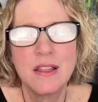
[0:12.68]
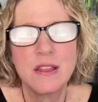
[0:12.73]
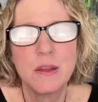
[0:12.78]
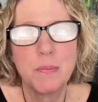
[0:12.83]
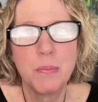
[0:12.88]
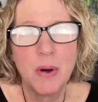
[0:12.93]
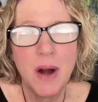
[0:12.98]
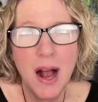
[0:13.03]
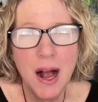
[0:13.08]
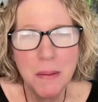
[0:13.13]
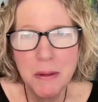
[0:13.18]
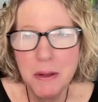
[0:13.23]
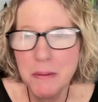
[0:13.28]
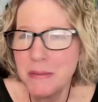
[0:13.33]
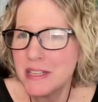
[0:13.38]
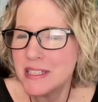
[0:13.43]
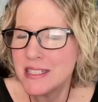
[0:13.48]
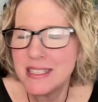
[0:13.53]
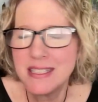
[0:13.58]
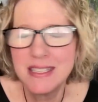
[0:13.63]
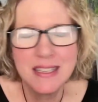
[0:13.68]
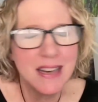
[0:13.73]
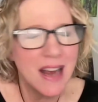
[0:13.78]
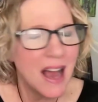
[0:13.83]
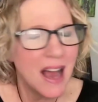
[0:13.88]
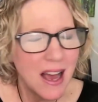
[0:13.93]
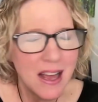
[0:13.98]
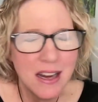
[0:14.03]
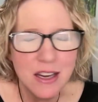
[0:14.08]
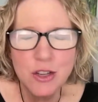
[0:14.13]
The problem is
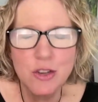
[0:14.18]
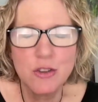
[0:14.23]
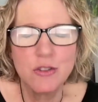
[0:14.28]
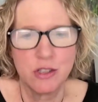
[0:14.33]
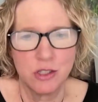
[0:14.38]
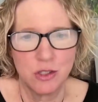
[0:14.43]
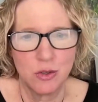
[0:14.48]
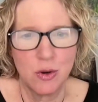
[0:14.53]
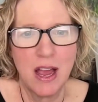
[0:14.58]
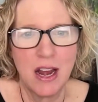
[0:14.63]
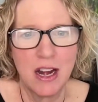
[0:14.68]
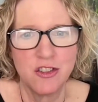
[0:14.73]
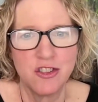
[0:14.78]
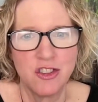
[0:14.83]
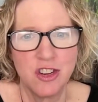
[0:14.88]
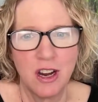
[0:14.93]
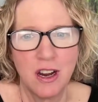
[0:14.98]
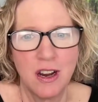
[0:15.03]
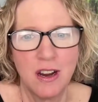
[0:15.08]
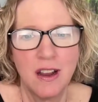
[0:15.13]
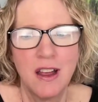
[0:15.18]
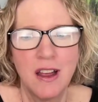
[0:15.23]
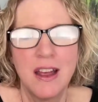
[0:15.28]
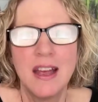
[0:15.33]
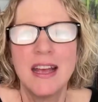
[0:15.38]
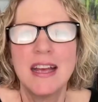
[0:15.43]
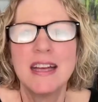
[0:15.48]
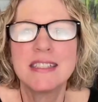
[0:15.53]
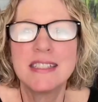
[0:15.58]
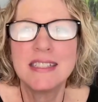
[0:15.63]
not your strategy.
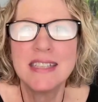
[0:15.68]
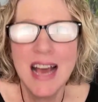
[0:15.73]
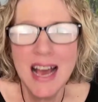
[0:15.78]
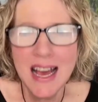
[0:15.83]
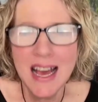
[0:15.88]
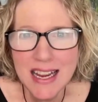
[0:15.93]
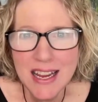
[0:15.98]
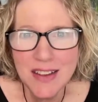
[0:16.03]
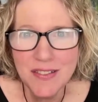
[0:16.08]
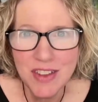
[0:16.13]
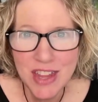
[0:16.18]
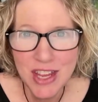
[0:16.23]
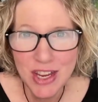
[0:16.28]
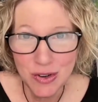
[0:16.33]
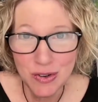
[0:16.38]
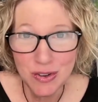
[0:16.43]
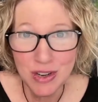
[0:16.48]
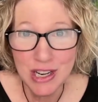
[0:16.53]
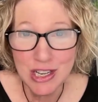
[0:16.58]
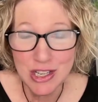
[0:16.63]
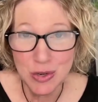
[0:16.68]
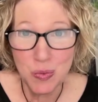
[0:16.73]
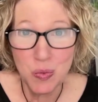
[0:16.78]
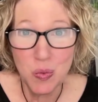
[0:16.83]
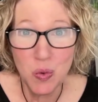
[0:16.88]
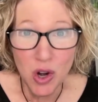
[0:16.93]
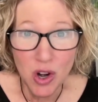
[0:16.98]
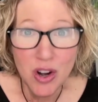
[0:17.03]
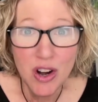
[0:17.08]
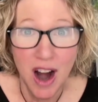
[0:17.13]
It's not even that you need to
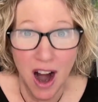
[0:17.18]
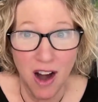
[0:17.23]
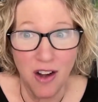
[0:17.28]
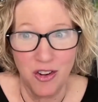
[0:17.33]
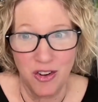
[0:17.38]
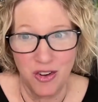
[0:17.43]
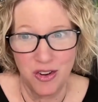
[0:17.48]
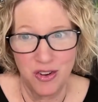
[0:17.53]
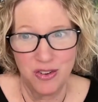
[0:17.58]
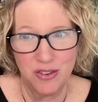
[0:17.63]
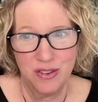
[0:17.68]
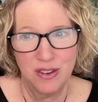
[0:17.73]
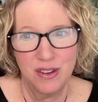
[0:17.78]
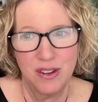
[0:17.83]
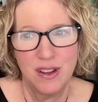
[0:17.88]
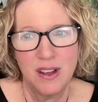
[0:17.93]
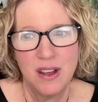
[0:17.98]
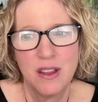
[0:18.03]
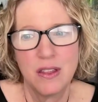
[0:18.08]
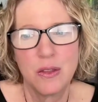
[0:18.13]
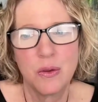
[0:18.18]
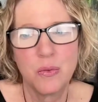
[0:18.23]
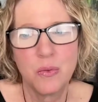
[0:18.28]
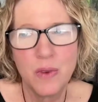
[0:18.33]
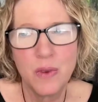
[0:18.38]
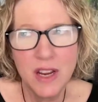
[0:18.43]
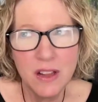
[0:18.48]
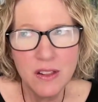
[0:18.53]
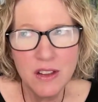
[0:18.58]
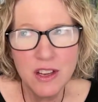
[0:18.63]
work harder. The
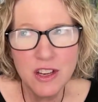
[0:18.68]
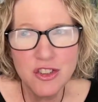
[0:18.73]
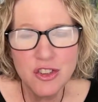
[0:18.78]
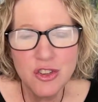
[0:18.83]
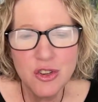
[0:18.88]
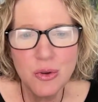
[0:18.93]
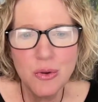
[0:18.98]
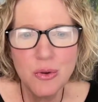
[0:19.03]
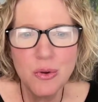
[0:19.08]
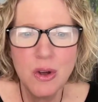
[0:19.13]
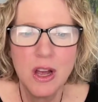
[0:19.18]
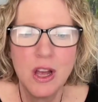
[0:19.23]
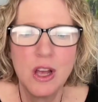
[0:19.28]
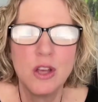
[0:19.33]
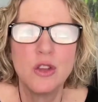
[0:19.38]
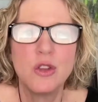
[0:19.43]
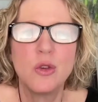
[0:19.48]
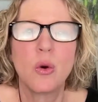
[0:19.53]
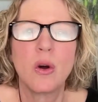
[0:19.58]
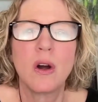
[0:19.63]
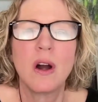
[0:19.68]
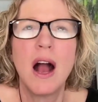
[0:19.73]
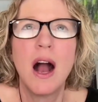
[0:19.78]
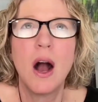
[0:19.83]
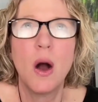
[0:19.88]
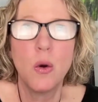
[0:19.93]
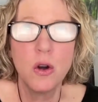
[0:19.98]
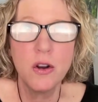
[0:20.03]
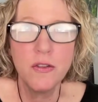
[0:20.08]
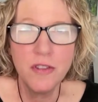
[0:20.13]
real issue, you're
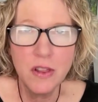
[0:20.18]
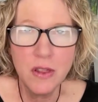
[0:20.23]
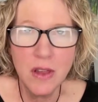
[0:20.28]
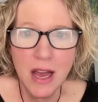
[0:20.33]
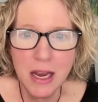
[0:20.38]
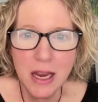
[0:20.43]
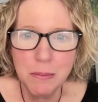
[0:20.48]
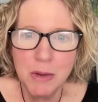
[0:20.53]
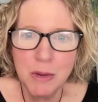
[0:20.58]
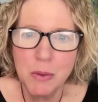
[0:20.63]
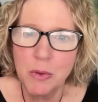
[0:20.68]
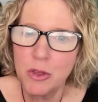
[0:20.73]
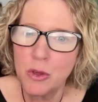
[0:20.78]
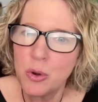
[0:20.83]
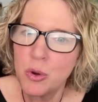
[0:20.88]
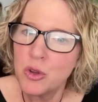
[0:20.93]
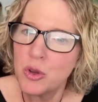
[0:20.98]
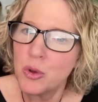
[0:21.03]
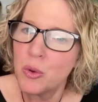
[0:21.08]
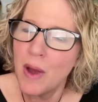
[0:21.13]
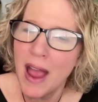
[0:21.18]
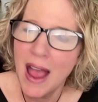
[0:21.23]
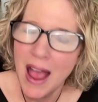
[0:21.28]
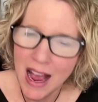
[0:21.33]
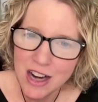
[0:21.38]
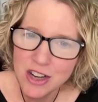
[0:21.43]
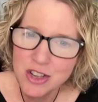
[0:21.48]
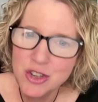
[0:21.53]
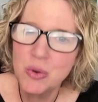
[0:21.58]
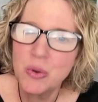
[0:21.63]
out of alignment with who you
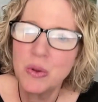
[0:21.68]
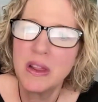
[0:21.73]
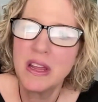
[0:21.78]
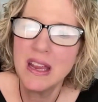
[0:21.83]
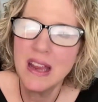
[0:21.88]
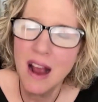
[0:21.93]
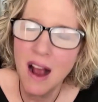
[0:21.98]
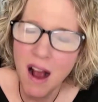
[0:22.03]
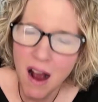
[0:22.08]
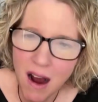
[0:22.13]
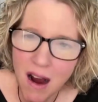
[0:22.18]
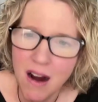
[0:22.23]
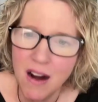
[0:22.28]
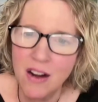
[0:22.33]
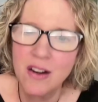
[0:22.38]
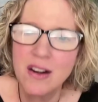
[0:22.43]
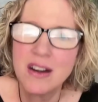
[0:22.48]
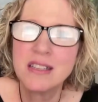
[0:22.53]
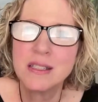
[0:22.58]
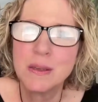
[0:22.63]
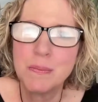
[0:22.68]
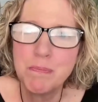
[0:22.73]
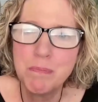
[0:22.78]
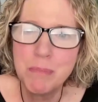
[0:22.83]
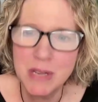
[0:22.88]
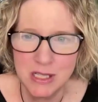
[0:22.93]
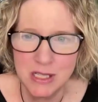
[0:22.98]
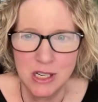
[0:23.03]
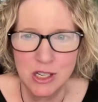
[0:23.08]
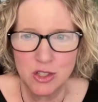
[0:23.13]
actually are as a
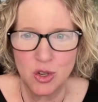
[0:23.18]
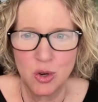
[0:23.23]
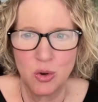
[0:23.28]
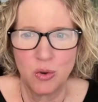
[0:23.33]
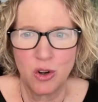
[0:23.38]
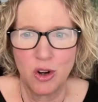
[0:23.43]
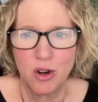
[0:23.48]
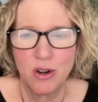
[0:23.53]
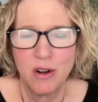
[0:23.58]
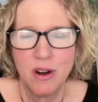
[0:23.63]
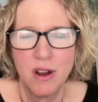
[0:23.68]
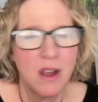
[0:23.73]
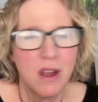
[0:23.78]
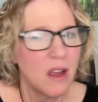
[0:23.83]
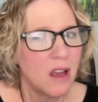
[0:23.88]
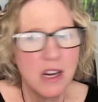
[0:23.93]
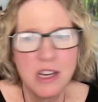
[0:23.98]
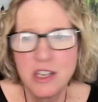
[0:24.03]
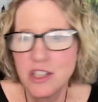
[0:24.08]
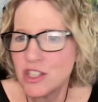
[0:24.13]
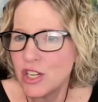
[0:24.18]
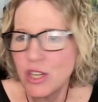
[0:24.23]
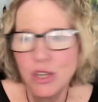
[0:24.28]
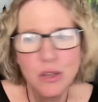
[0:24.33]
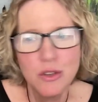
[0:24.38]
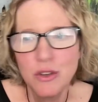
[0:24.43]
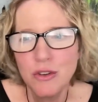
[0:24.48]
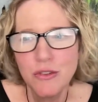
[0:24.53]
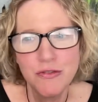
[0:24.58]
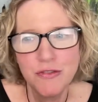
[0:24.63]
business owner. And
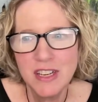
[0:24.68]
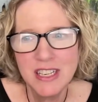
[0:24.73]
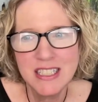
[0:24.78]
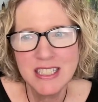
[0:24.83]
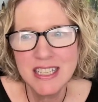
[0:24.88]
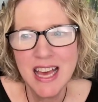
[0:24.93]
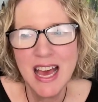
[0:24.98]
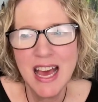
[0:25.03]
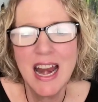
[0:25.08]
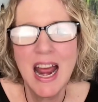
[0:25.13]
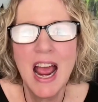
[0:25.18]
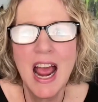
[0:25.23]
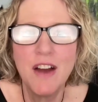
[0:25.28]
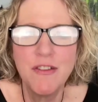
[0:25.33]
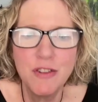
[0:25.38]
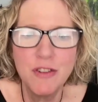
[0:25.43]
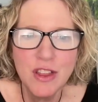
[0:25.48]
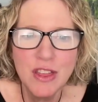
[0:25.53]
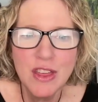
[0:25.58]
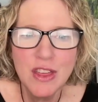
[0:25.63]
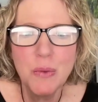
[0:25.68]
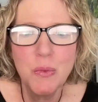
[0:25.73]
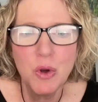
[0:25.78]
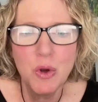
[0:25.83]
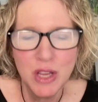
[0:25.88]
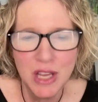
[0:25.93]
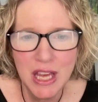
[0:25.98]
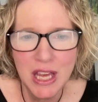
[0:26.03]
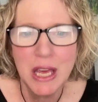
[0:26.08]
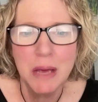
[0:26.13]
until you fix that, everything
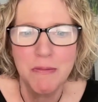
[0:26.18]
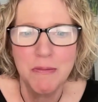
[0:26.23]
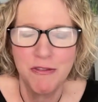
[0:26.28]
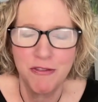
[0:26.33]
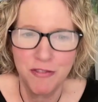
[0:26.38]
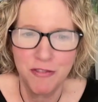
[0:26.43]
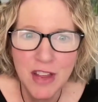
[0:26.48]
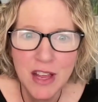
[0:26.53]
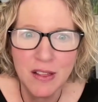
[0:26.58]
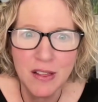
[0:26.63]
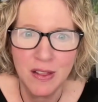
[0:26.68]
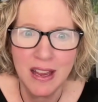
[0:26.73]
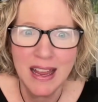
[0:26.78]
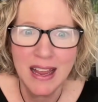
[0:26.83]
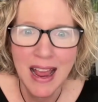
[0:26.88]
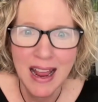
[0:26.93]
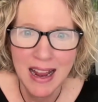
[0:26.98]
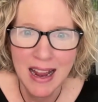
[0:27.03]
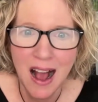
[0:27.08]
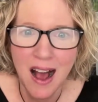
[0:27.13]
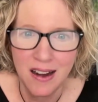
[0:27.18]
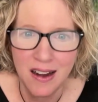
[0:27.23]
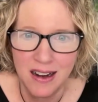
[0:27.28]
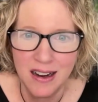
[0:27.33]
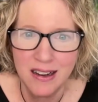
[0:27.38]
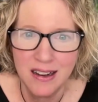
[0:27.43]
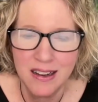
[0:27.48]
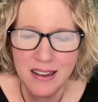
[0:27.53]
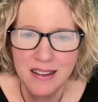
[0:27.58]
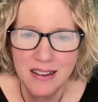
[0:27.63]
will keep feeling
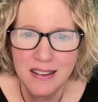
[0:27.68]
chaotic.